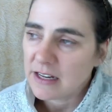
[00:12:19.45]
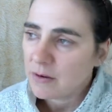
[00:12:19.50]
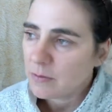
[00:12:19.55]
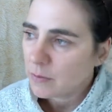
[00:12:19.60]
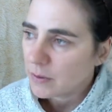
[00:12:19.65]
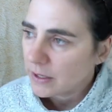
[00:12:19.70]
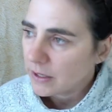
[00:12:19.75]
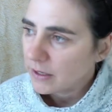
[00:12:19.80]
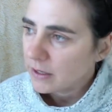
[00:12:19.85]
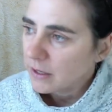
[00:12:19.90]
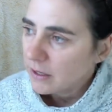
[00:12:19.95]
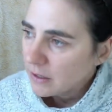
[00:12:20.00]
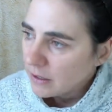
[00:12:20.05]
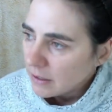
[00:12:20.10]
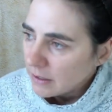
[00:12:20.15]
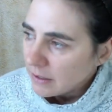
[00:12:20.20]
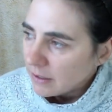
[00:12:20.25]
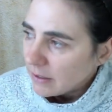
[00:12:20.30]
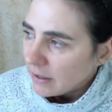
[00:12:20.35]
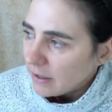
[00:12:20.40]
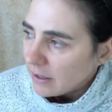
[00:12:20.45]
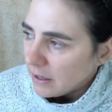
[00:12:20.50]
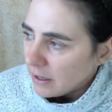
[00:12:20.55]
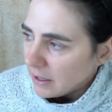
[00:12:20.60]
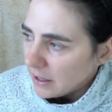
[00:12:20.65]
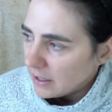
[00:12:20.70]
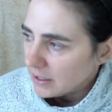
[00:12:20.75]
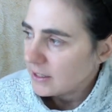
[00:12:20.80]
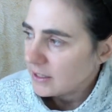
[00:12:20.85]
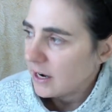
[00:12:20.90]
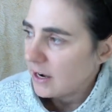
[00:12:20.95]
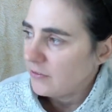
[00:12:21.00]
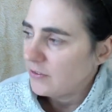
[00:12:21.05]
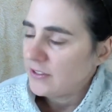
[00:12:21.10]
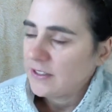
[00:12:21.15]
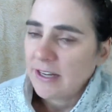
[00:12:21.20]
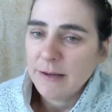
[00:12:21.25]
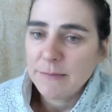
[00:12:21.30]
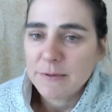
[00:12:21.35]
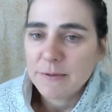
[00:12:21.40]
When a Kapha
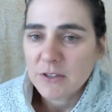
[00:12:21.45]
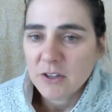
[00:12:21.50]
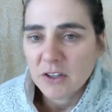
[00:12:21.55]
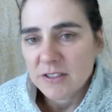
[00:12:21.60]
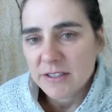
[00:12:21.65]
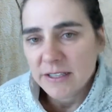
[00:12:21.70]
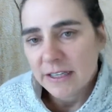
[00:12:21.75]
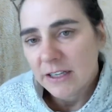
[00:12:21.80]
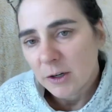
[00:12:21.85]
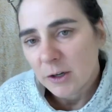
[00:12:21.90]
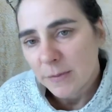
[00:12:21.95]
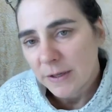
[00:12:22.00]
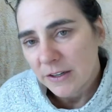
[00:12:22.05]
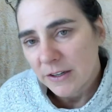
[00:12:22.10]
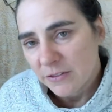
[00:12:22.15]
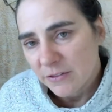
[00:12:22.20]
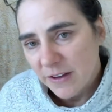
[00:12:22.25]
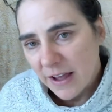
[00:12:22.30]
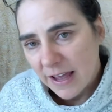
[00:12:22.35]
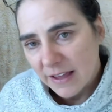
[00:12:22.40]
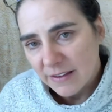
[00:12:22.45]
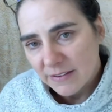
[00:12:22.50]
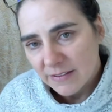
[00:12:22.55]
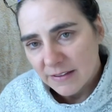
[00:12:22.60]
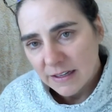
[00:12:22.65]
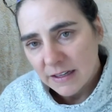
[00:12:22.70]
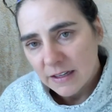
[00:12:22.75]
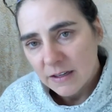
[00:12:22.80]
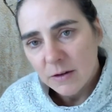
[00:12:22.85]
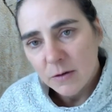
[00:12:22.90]
type starts intermittent fasting,